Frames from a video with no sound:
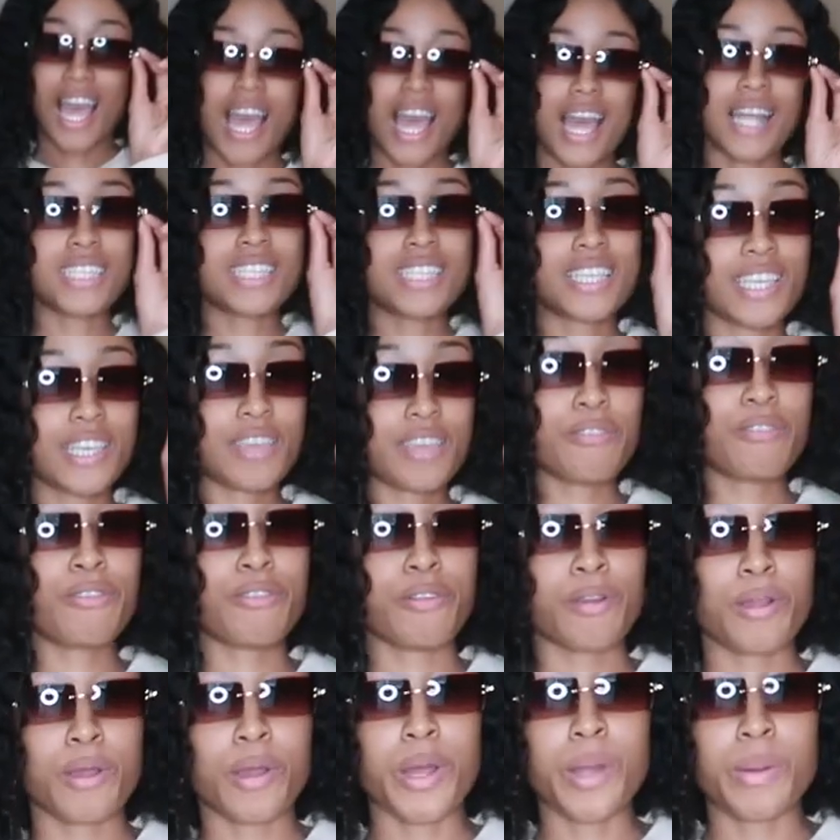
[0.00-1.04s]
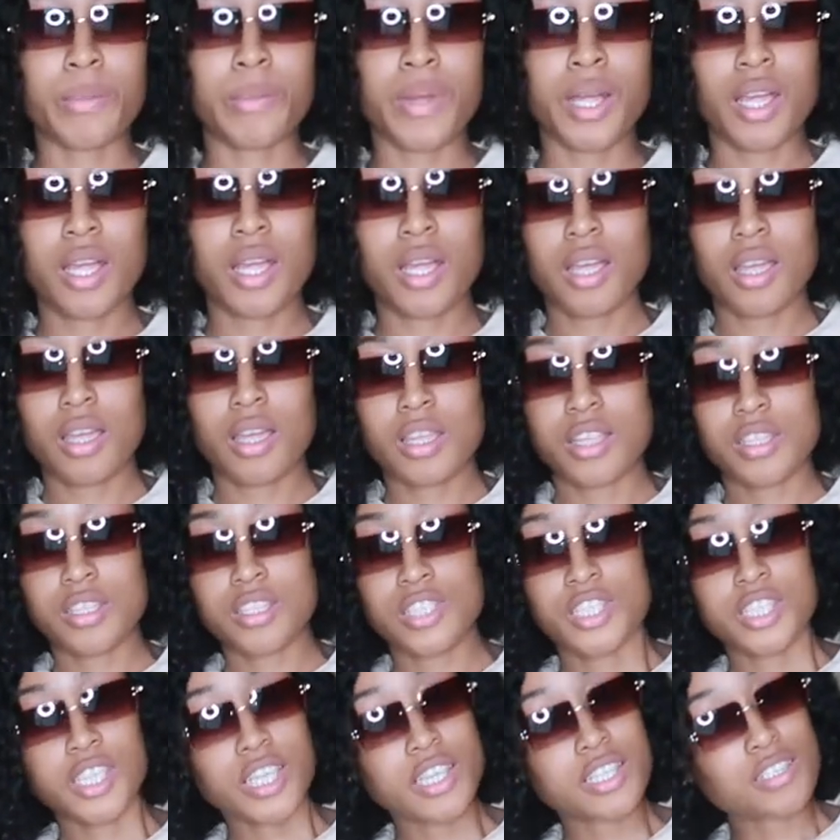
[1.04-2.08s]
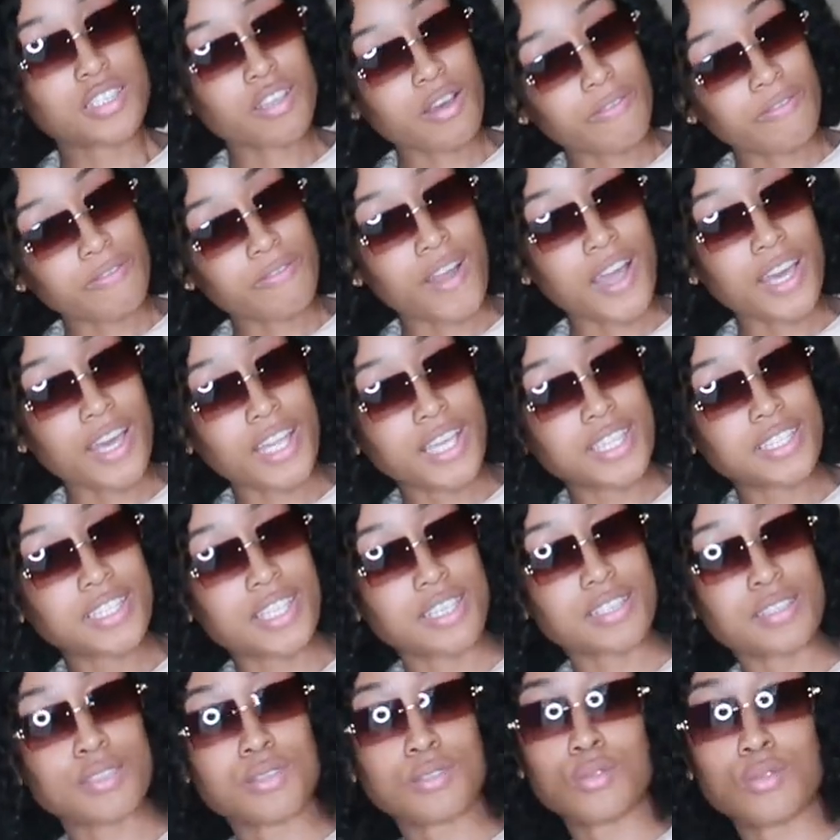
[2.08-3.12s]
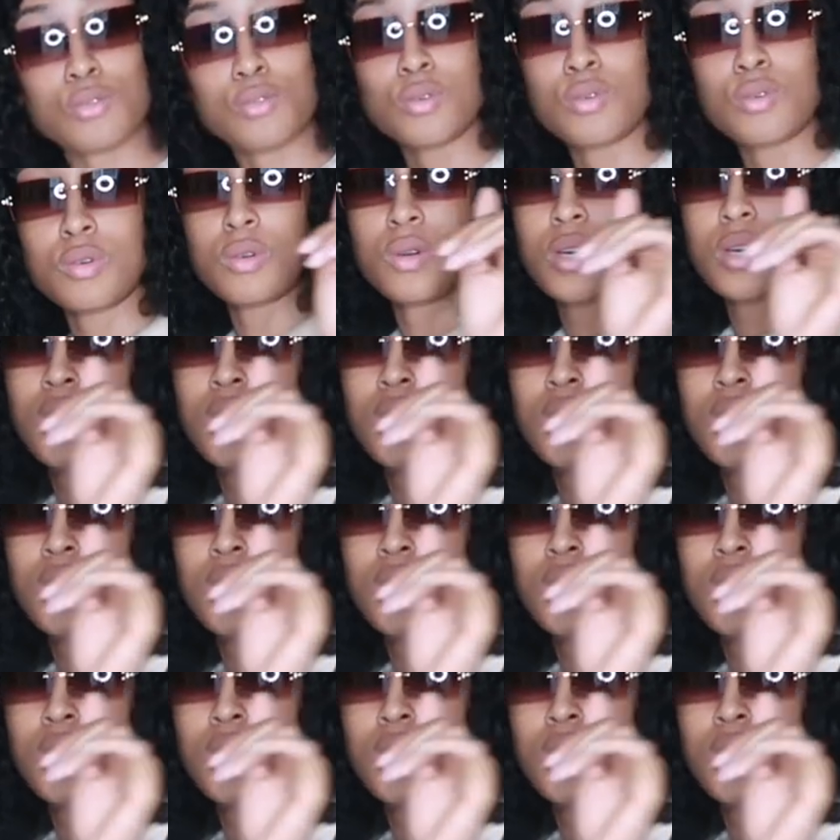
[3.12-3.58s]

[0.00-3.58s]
I took it from jeans on Fridays at school